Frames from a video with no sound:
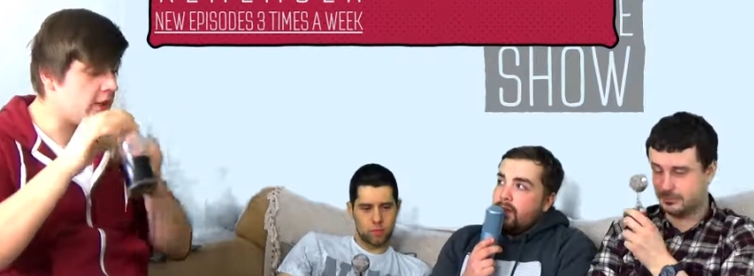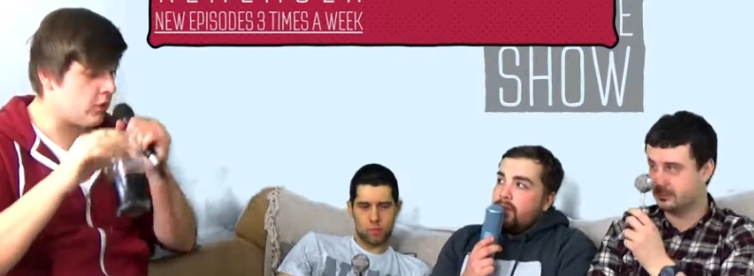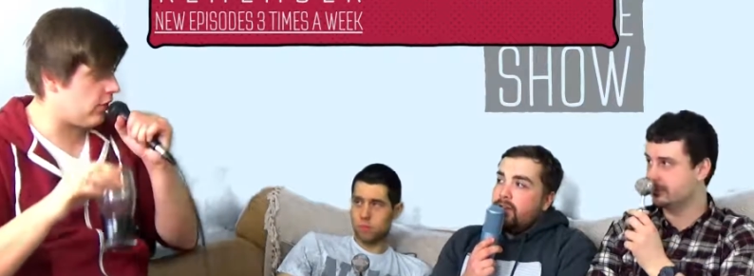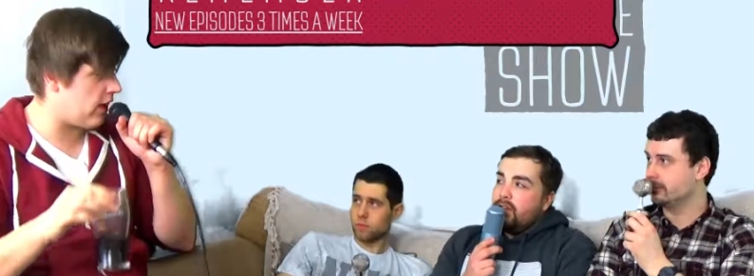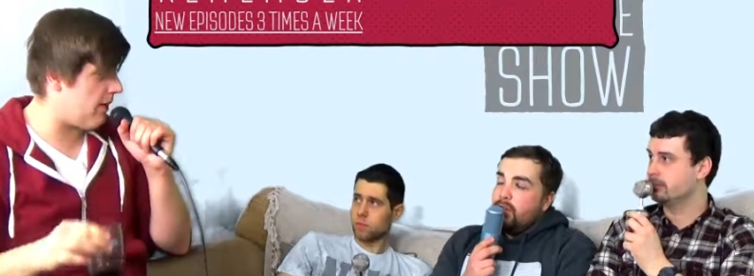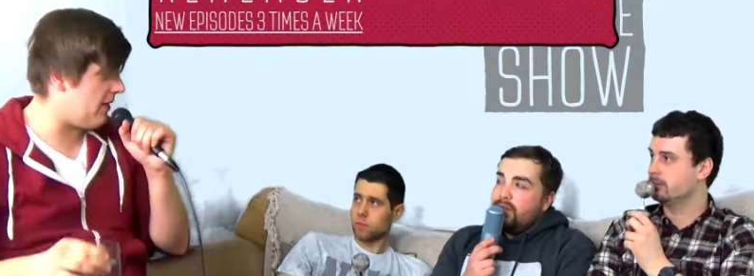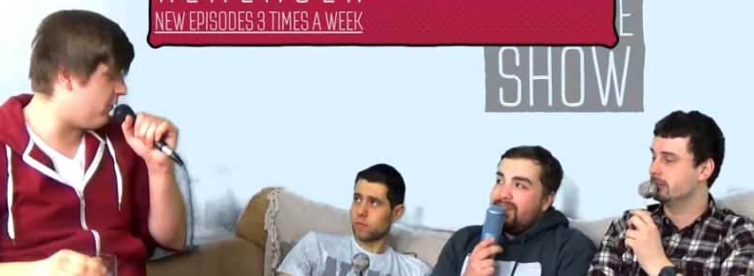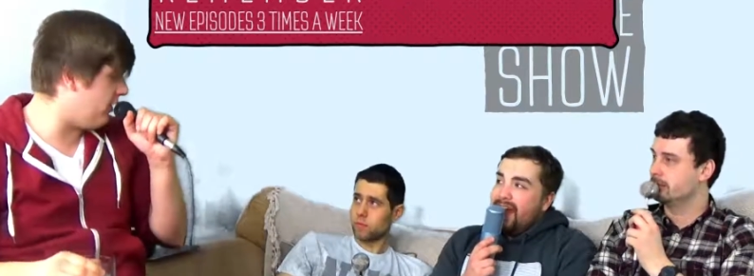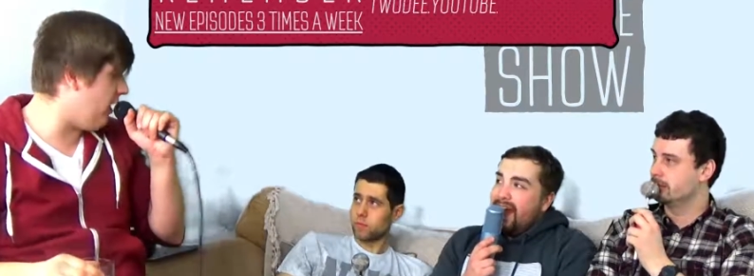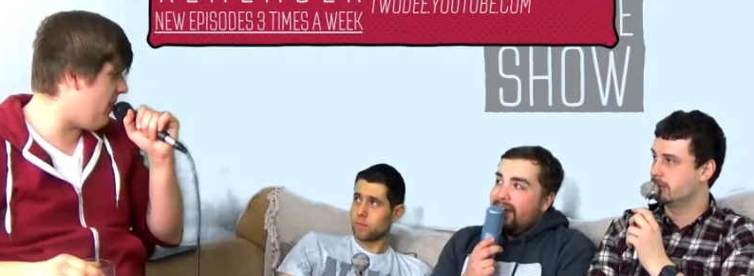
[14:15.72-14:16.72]
Speaker 1: You Wait, can use
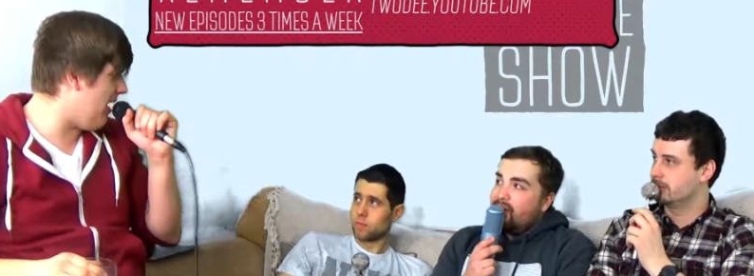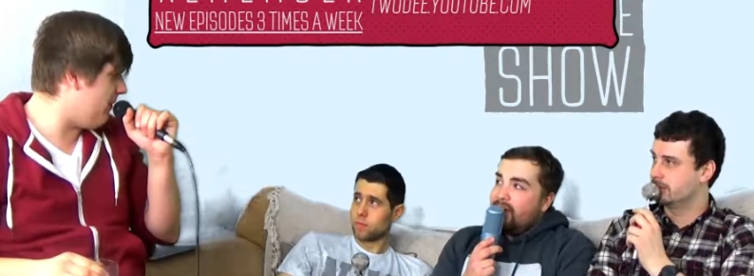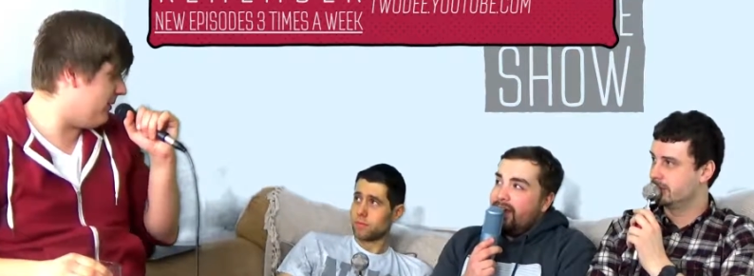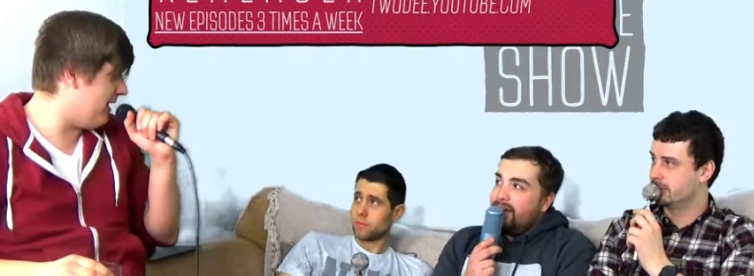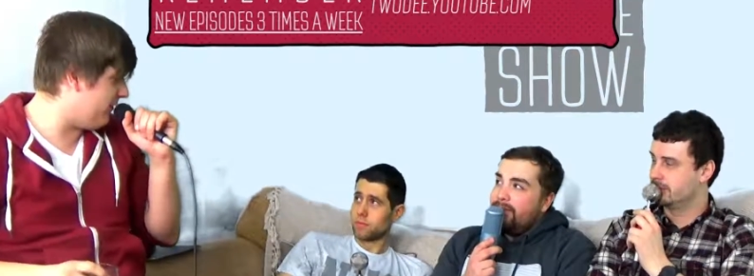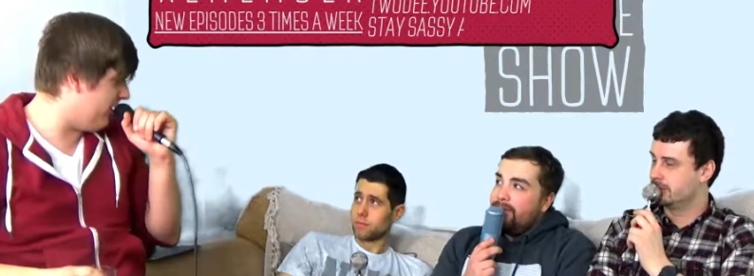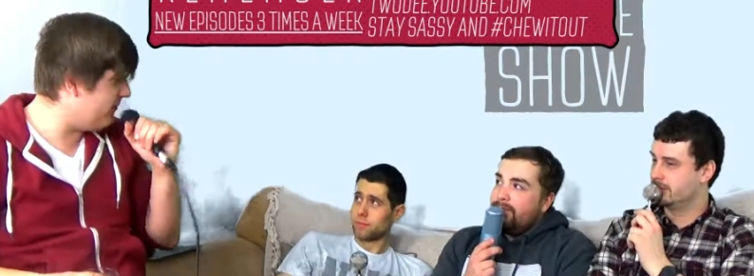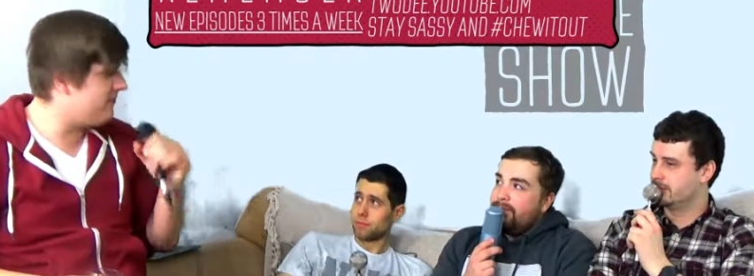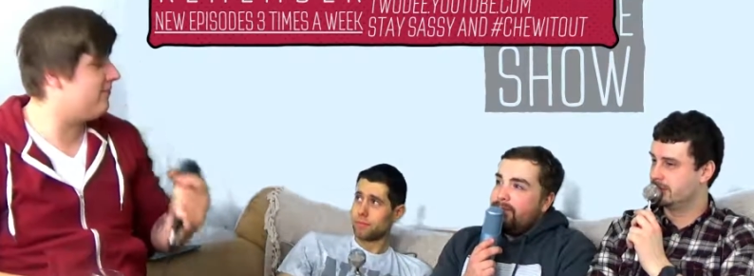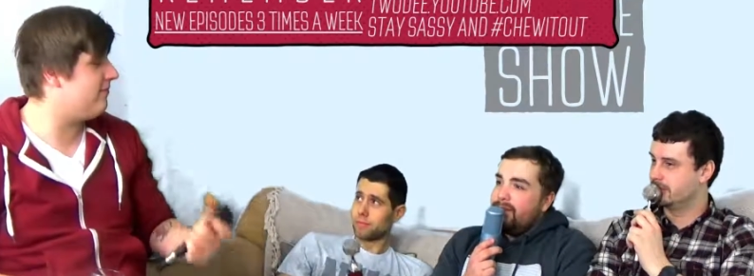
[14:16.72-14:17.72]
the hashtag. That, that's fine.
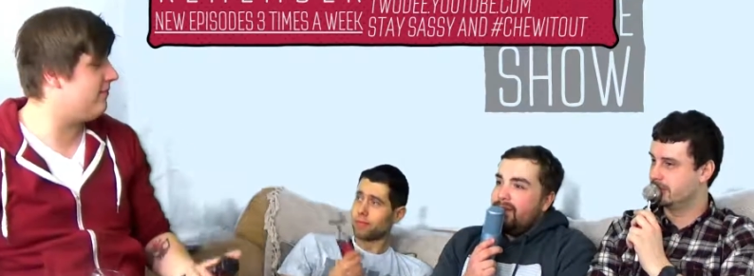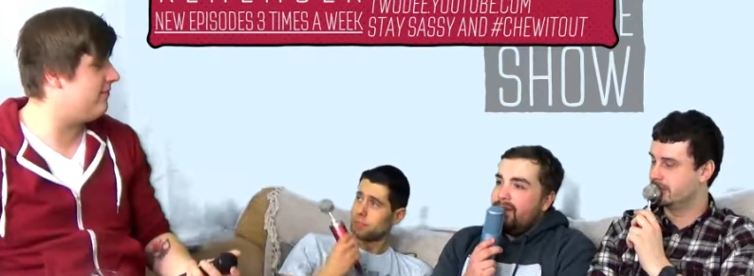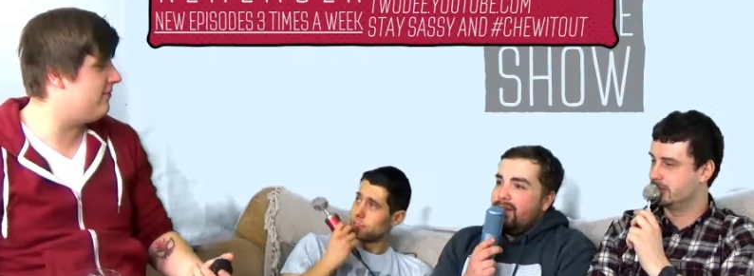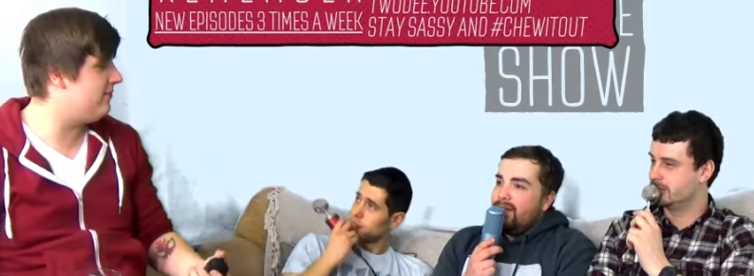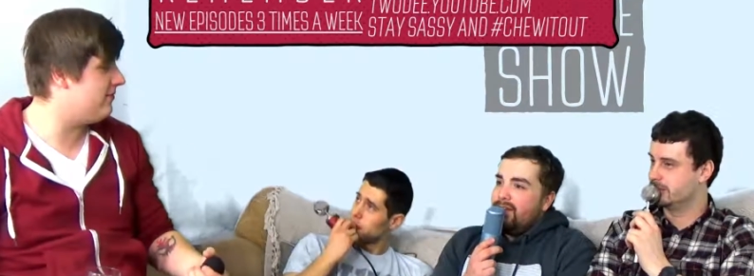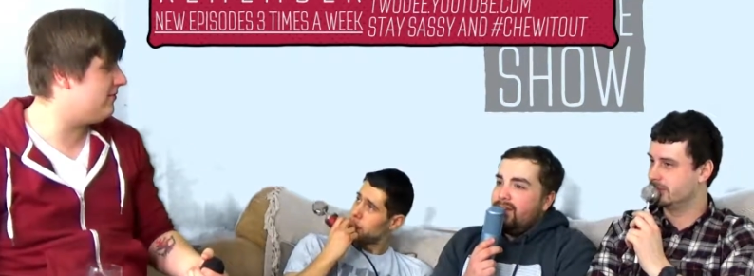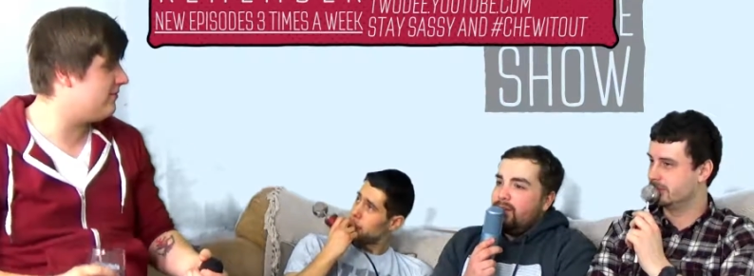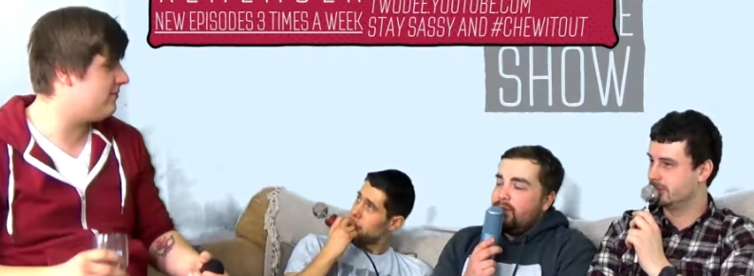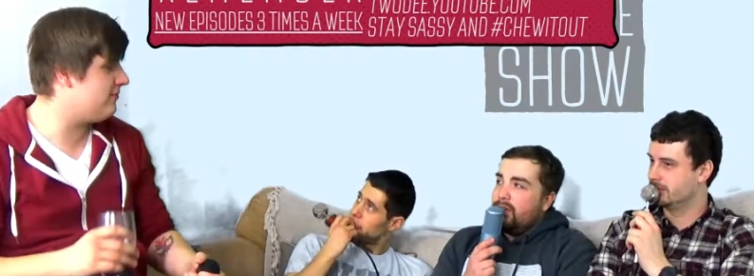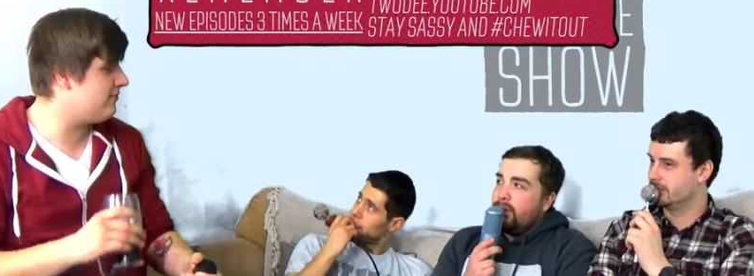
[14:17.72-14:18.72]
Well, you didn't
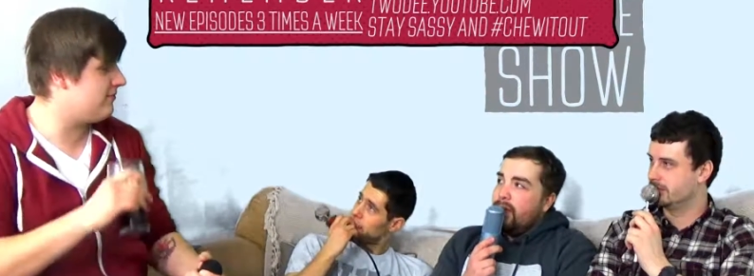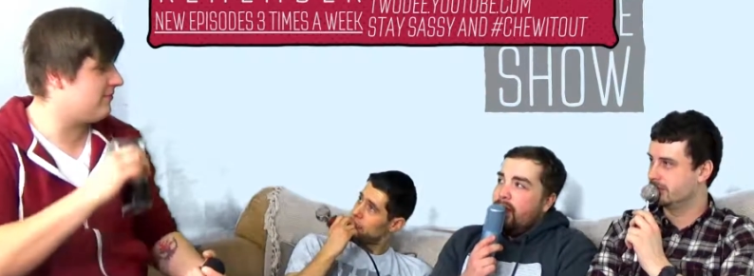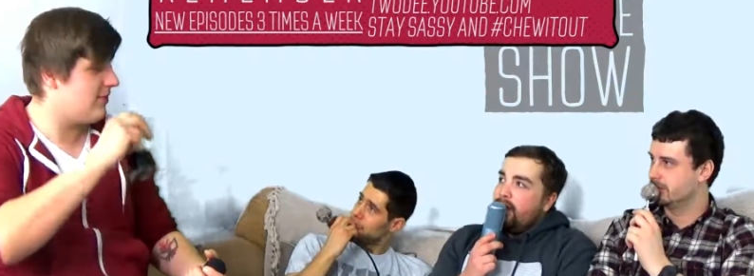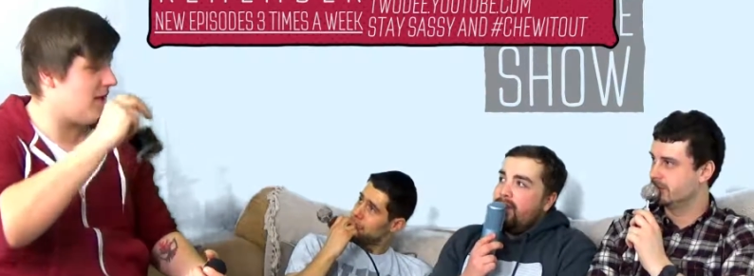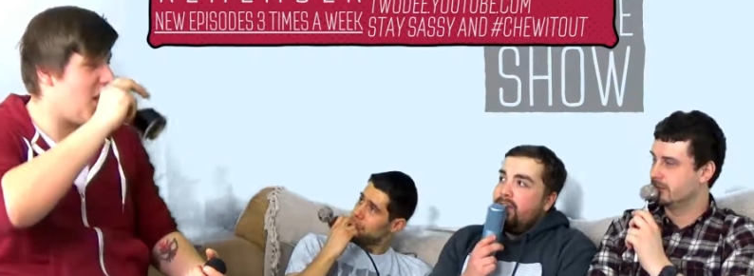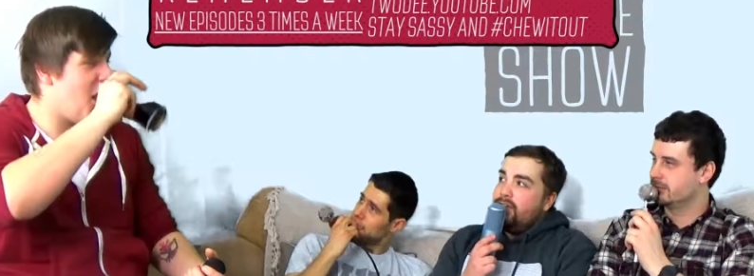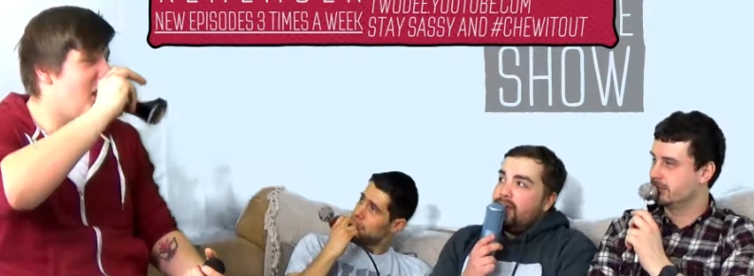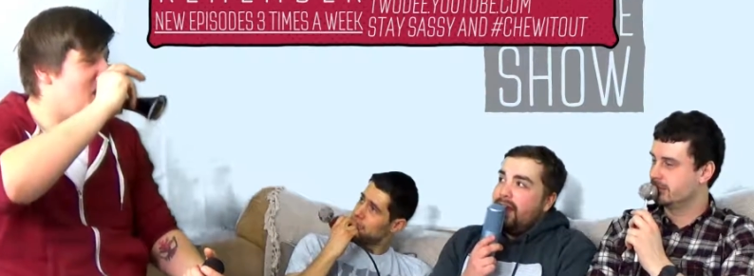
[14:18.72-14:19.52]
do it good enough. You can use the